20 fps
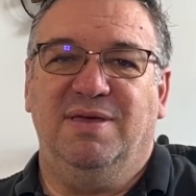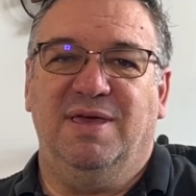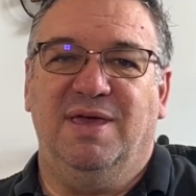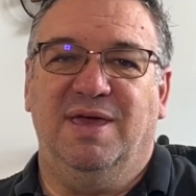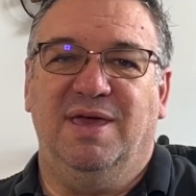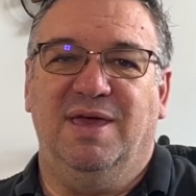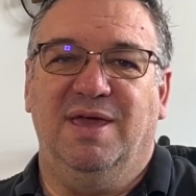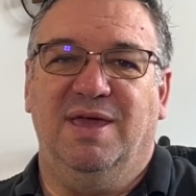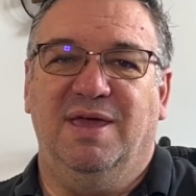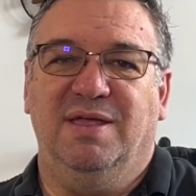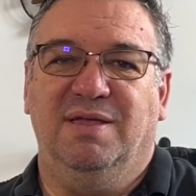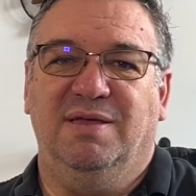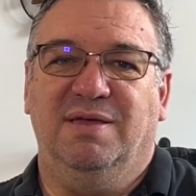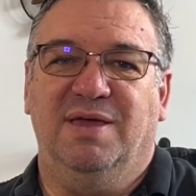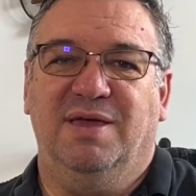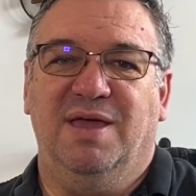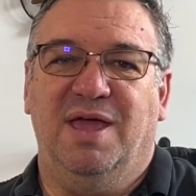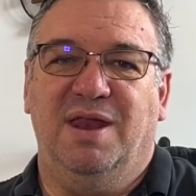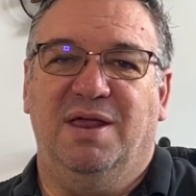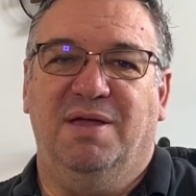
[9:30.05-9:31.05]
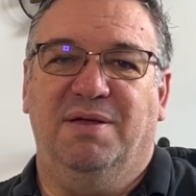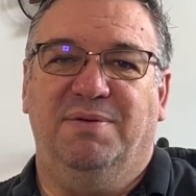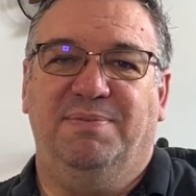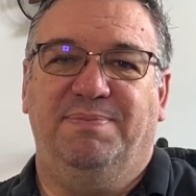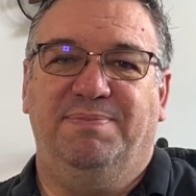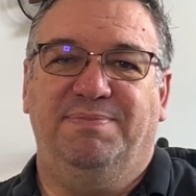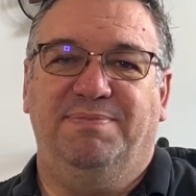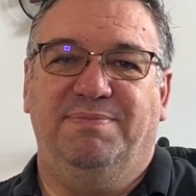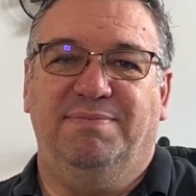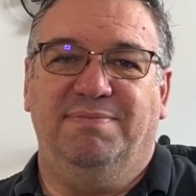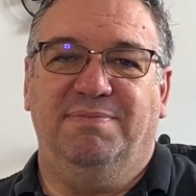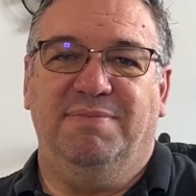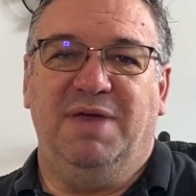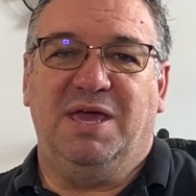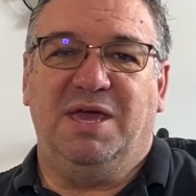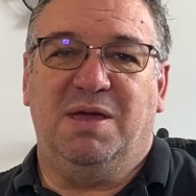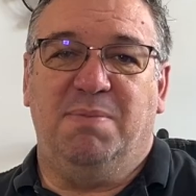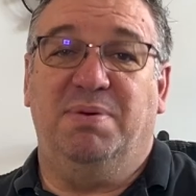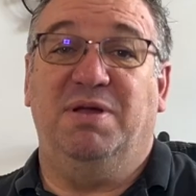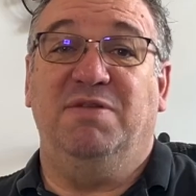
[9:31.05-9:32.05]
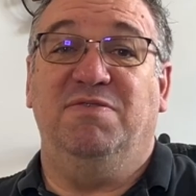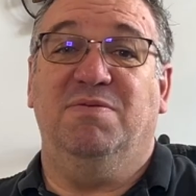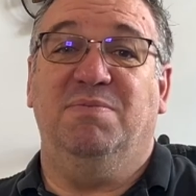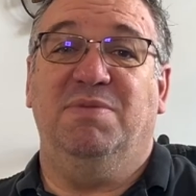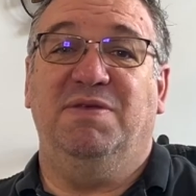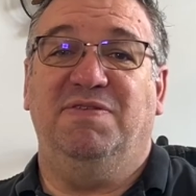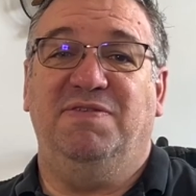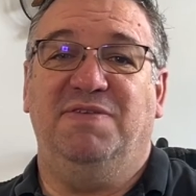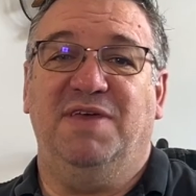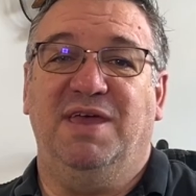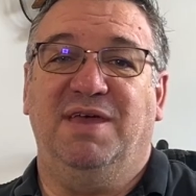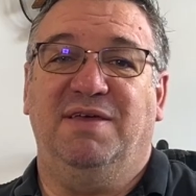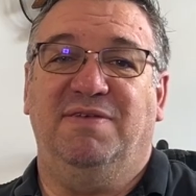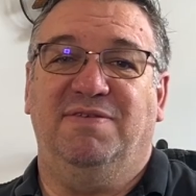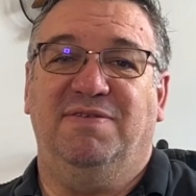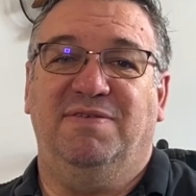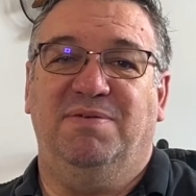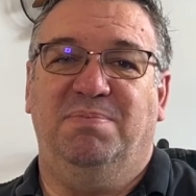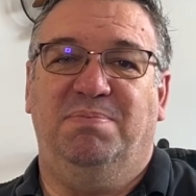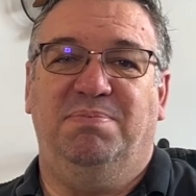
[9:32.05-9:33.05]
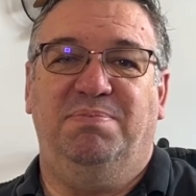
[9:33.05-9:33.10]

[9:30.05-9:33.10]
and kind of make a bunch of mistakes.